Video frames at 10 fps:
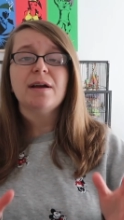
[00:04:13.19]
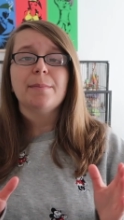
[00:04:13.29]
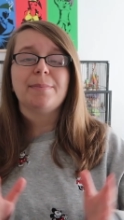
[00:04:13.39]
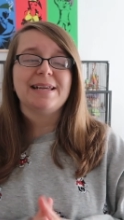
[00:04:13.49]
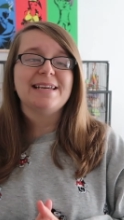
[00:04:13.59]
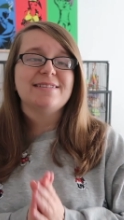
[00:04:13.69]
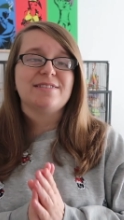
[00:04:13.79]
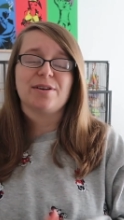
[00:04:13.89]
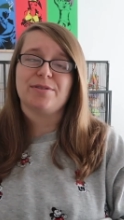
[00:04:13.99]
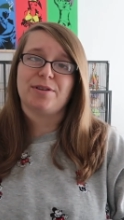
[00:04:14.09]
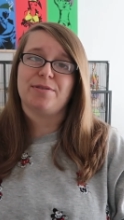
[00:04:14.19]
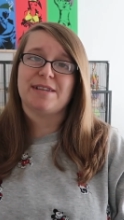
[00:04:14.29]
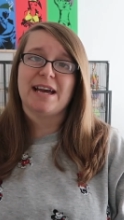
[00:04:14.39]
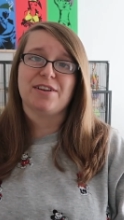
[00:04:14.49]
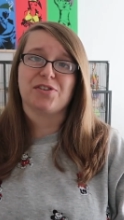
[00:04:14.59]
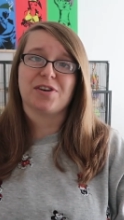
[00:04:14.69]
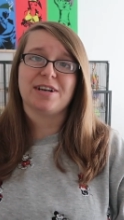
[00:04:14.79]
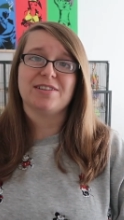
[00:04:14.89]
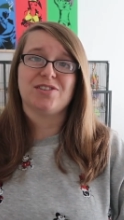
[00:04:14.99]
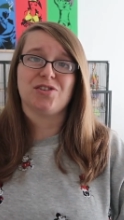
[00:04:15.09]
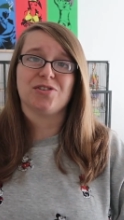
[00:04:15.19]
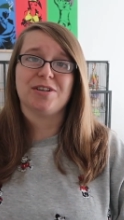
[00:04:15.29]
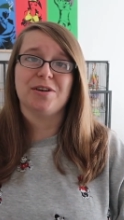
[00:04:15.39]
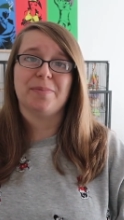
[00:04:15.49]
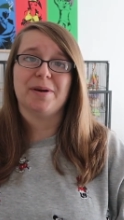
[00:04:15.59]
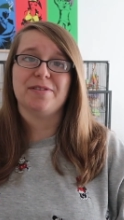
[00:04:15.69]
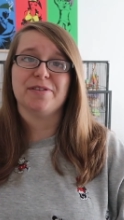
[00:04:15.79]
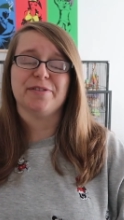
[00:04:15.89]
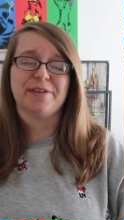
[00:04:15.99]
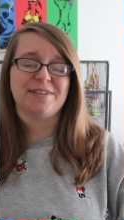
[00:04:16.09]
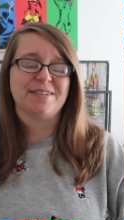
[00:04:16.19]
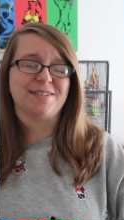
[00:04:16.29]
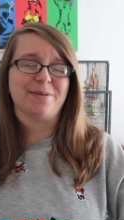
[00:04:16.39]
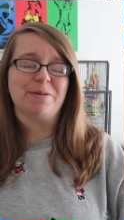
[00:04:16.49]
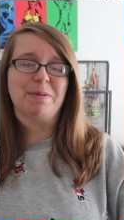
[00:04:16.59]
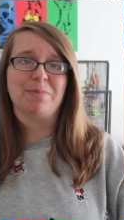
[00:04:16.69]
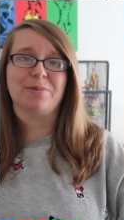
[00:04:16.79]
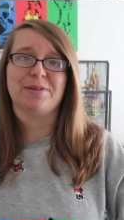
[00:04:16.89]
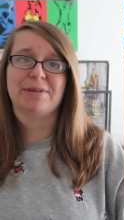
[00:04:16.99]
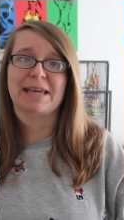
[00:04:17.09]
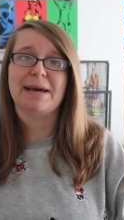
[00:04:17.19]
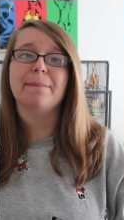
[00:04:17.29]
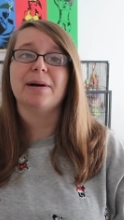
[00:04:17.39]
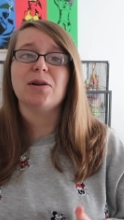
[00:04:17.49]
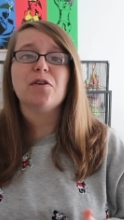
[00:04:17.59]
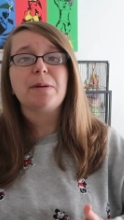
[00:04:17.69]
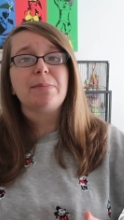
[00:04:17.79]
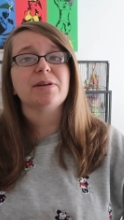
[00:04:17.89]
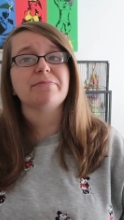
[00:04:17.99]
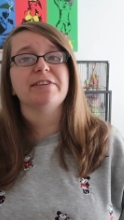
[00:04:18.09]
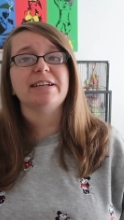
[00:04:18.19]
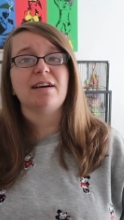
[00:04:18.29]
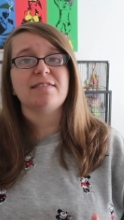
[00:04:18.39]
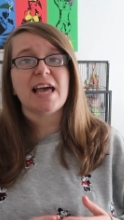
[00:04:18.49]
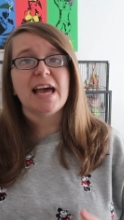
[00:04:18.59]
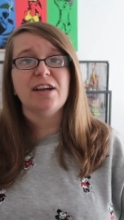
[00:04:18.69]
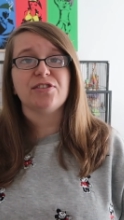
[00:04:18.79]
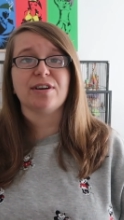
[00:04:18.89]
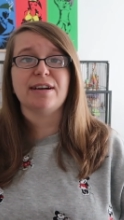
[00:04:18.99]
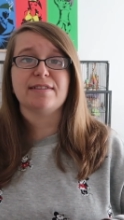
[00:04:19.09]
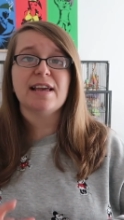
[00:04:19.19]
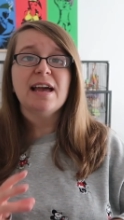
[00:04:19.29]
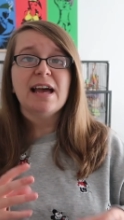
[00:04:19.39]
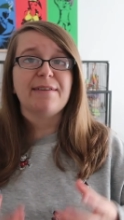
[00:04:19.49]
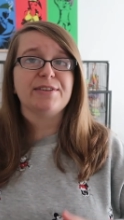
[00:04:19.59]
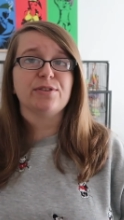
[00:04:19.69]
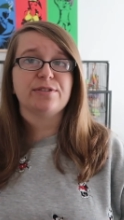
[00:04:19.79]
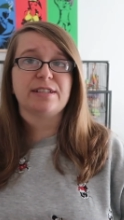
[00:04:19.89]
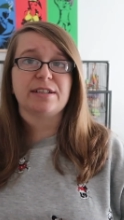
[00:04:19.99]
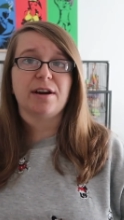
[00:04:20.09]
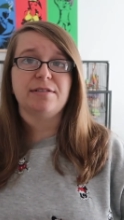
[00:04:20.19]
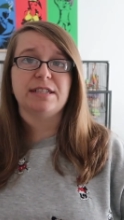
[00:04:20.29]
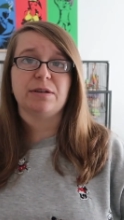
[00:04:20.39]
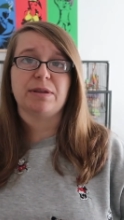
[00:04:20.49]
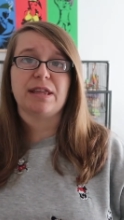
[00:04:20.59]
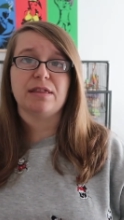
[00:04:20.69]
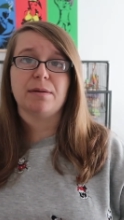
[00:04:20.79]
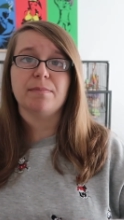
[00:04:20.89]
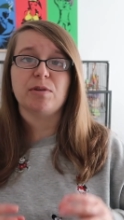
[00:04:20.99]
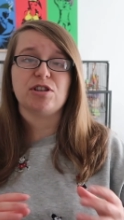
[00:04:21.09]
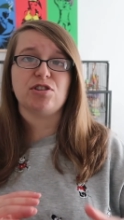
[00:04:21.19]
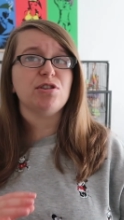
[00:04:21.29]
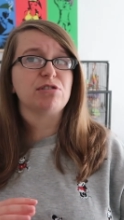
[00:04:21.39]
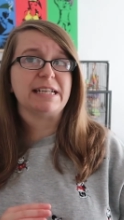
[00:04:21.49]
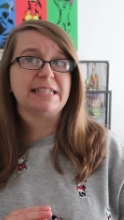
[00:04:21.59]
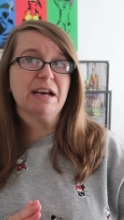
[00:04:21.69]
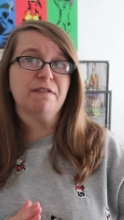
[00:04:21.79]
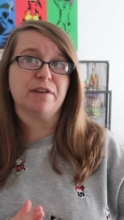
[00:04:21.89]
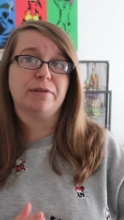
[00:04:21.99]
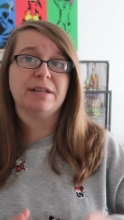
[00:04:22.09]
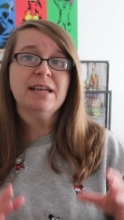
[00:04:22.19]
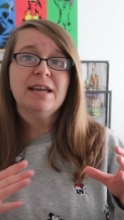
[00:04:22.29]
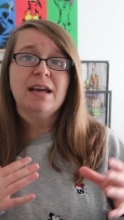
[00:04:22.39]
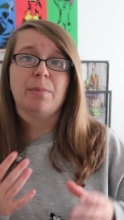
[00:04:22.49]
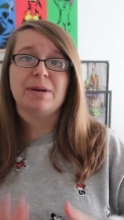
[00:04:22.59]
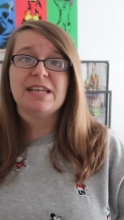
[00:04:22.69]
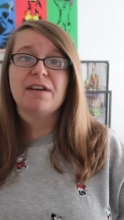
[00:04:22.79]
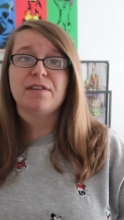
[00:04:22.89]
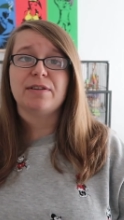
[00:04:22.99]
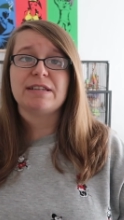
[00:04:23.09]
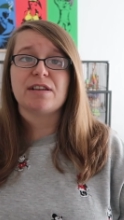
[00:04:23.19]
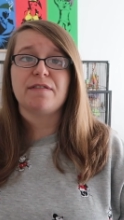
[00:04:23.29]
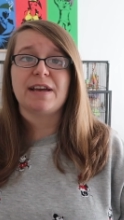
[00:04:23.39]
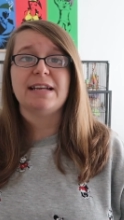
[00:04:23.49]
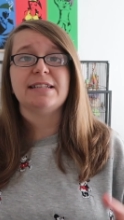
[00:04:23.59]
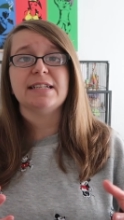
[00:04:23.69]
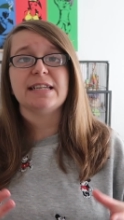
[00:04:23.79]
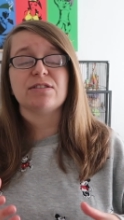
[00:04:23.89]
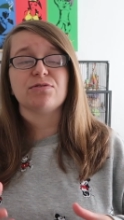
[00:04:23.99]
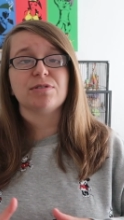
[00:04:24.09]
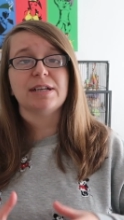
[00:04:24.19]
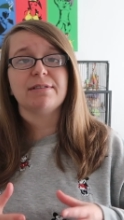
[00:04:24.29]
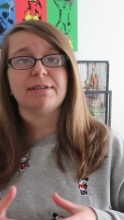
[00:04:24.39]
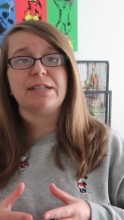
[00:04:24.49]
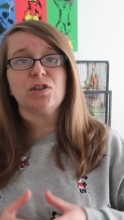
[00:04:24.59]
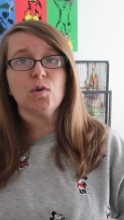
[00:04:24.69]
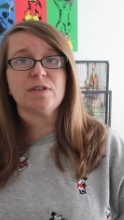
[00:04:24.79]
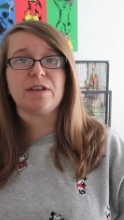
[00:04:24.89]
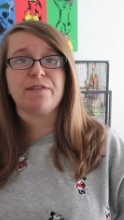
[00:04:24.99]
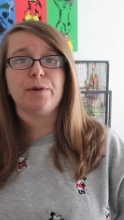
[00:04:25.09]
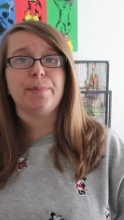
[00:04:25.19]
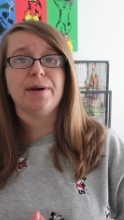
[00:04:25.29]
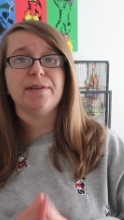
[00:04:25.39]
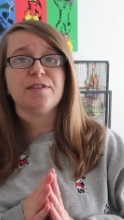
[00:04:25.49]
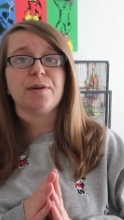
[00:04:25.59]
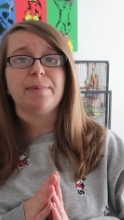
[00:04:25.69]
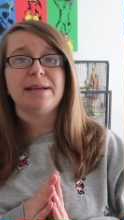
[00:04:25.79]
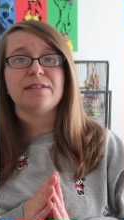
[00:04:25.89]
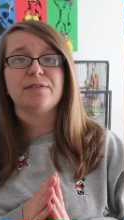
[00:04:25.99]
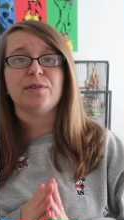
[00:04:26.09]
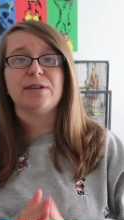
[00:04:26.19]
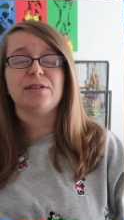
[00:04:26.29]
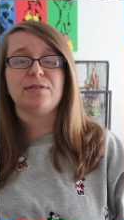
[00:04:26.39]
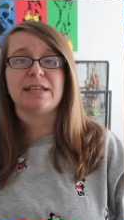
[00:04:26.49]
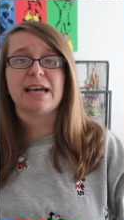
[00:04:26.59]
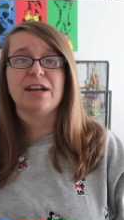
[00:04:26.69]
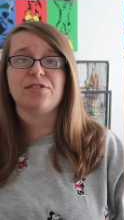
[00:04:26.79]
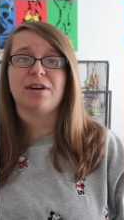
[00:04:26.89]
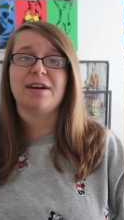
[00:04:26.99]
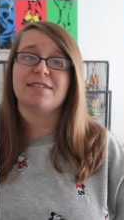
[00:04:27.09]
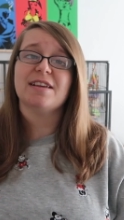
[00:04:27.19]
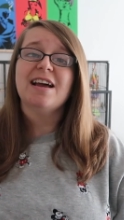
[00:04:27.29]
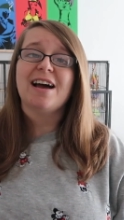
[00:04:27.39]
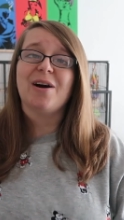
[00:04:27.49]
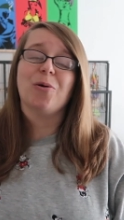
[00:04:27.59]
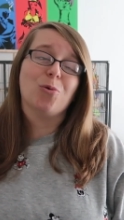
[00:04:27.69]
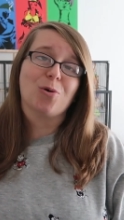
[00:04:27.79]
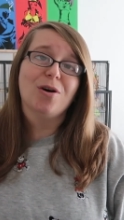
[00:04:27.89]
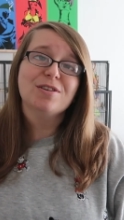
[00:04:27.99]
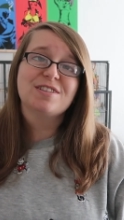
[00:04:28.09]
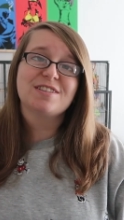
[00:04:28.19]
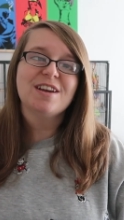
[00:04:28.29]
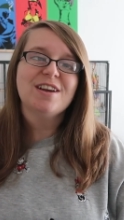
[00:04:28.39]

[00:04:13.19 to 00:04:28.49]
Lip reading: Please don't use hair dryers to dry your birds off. I see so many people doing it, but a lot of people don't realise that hair dryers have a non-stick coating within them, which is usually Teflon. And when Teflon is overheated, it's really, really toxic for your birds. So please avoid using hair dryers at all costs.